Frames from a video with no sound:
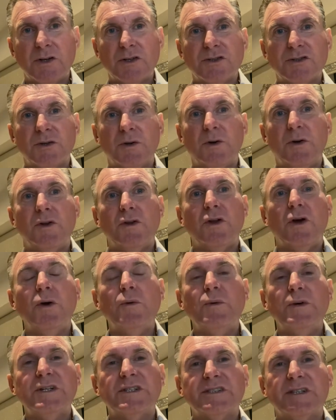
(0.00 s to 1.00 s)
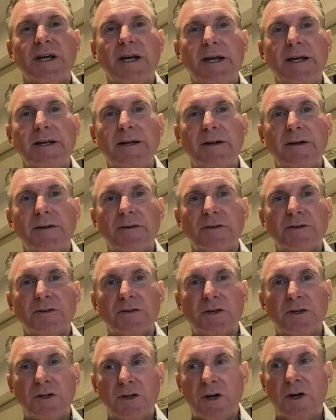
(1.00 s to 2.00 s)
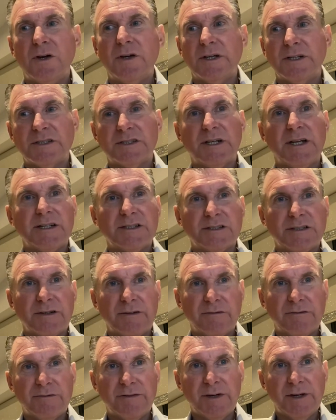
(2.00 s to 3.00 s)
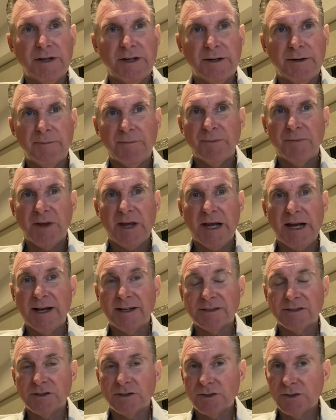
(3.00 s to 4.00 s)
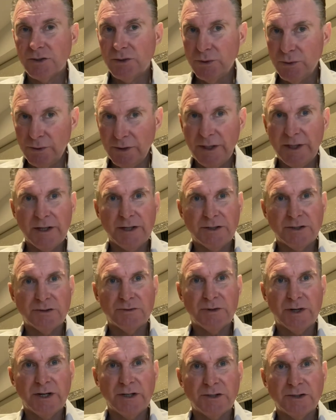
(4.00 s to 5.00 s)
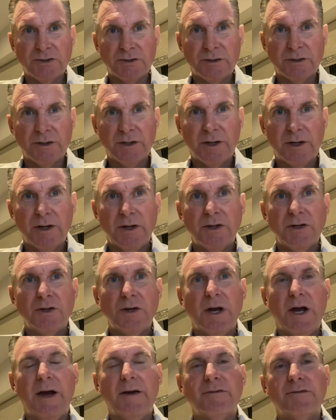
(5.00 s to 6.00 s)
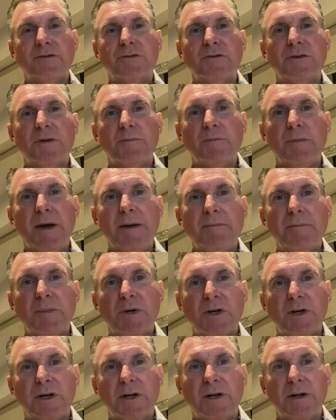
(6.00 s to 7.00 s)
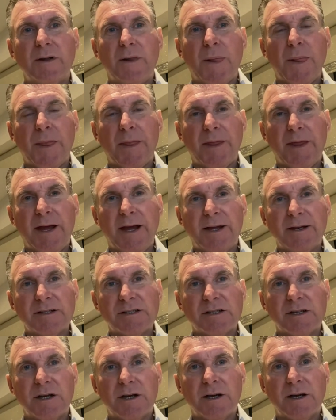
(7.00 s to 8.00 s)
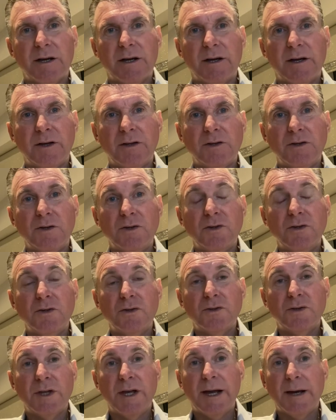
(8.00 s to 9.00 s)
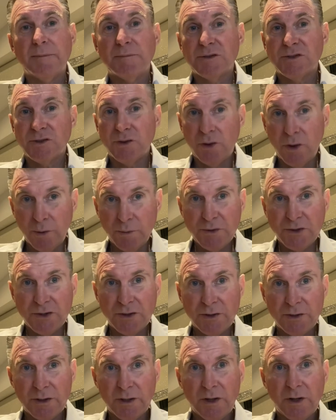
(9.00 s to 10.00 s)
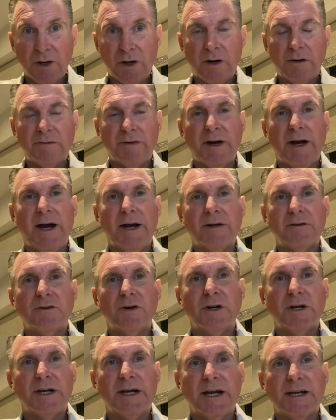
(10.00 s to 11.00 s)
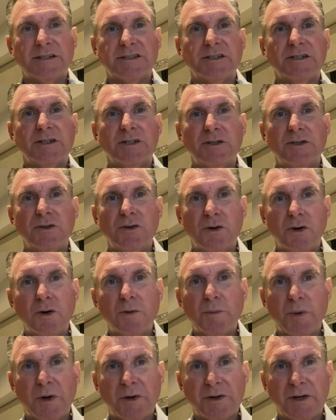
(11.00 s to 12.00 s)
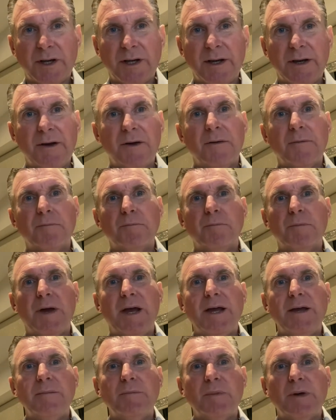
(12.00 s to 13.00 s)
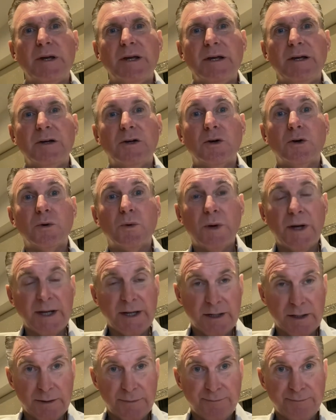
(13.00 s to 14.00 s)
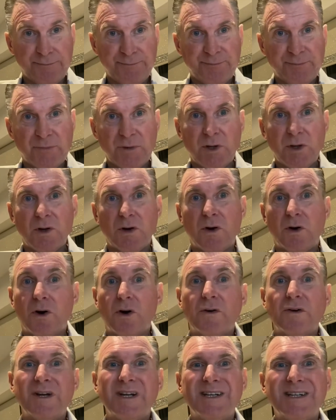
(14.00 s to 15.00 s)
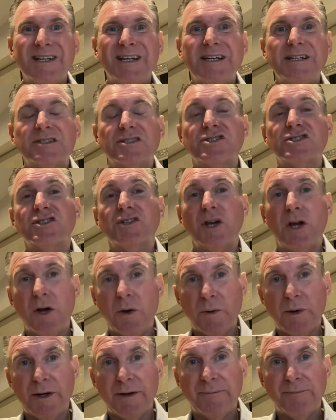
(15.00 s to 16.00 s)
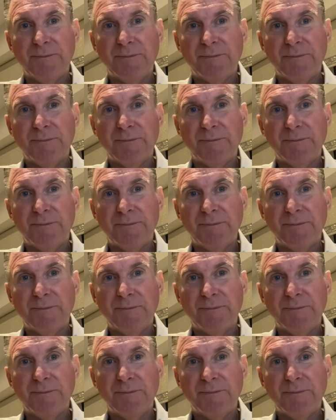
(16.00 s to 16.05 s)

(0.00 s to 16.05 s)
So although we say the longest lasting filler has a 2-year duration, you have to remember that the absorption of hyaluronic acid in your body may be quicker or indeed slower